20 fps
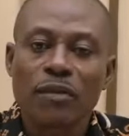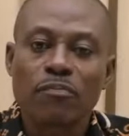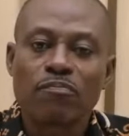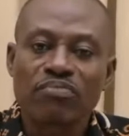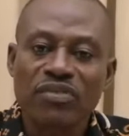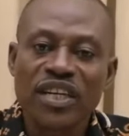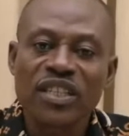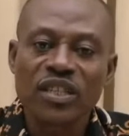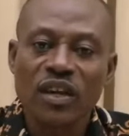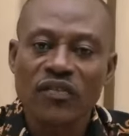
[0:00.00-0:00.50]
the
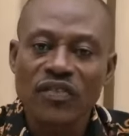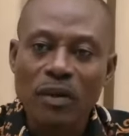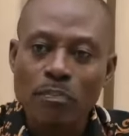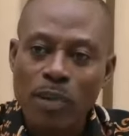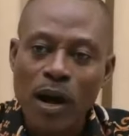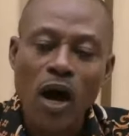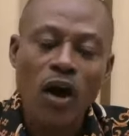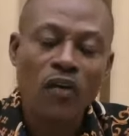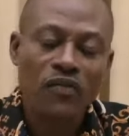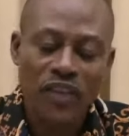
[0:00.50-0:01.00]
prince of the
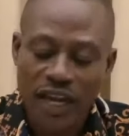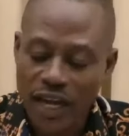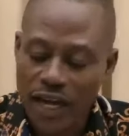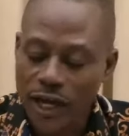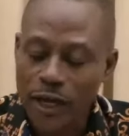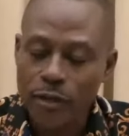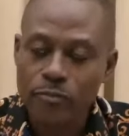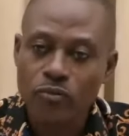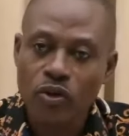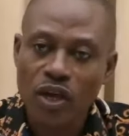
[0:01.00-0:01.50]
power of the
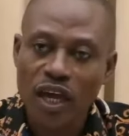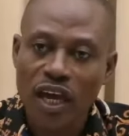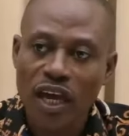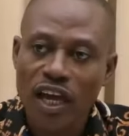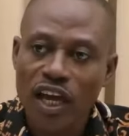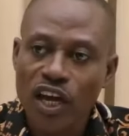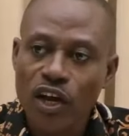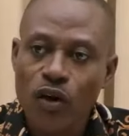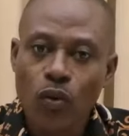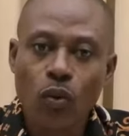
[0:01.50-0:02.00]
air,
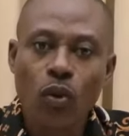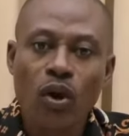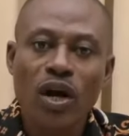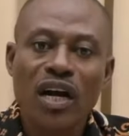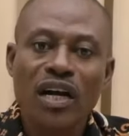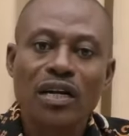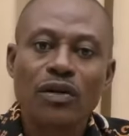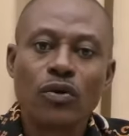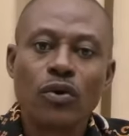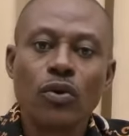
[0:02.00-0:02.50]
okay,
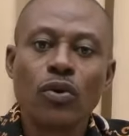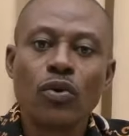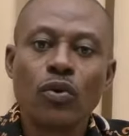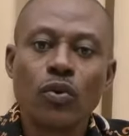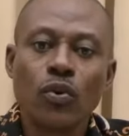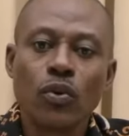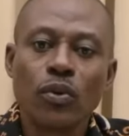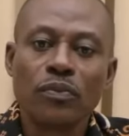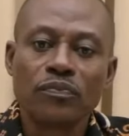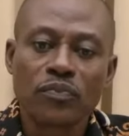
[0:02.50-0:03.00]
who
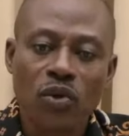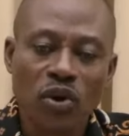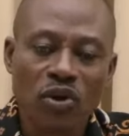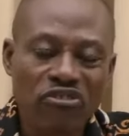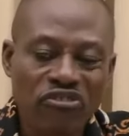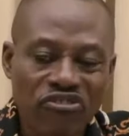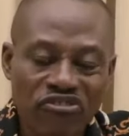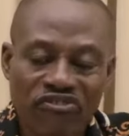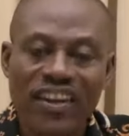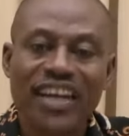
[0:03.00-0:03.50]

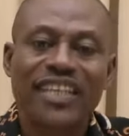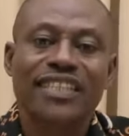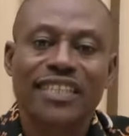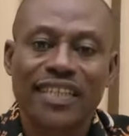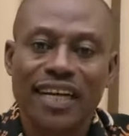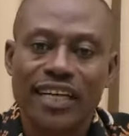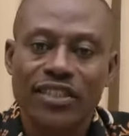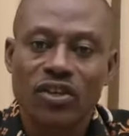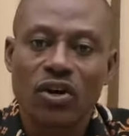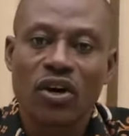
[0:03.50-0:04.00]

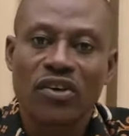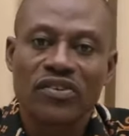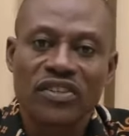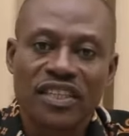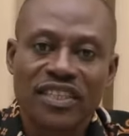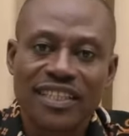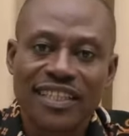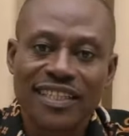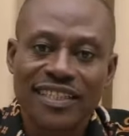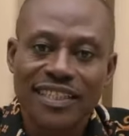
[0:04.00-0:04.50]
festers on
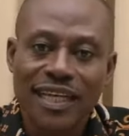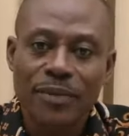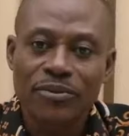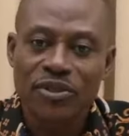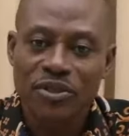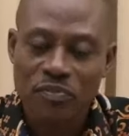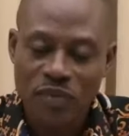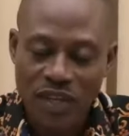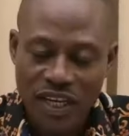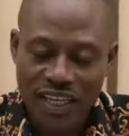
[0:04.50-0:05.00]

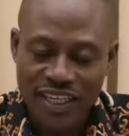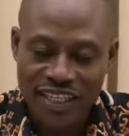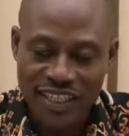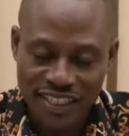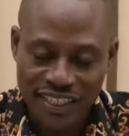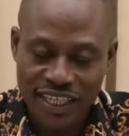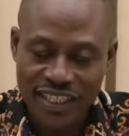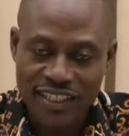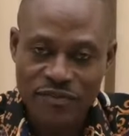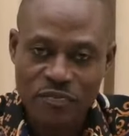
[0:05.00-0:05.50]
deception
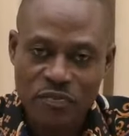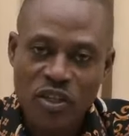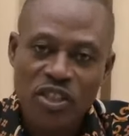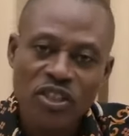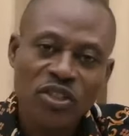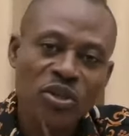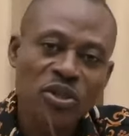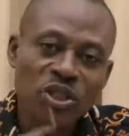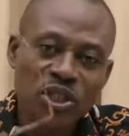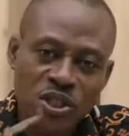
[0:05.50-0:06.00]
is Satan.
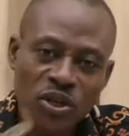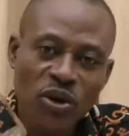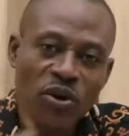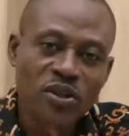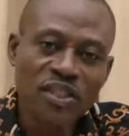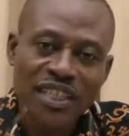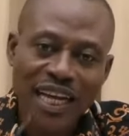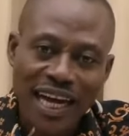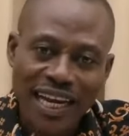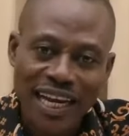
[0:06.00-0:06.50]
So
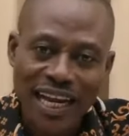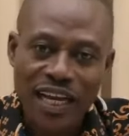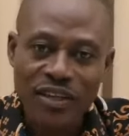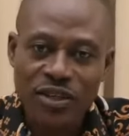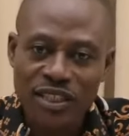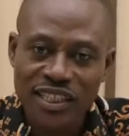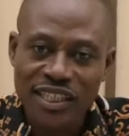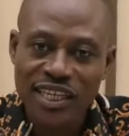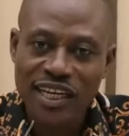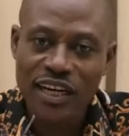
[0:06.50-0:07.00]
don't allow
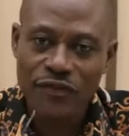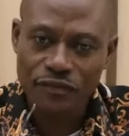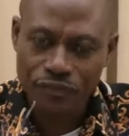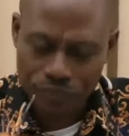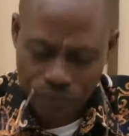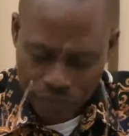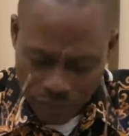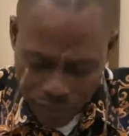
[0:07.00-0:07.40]
yourself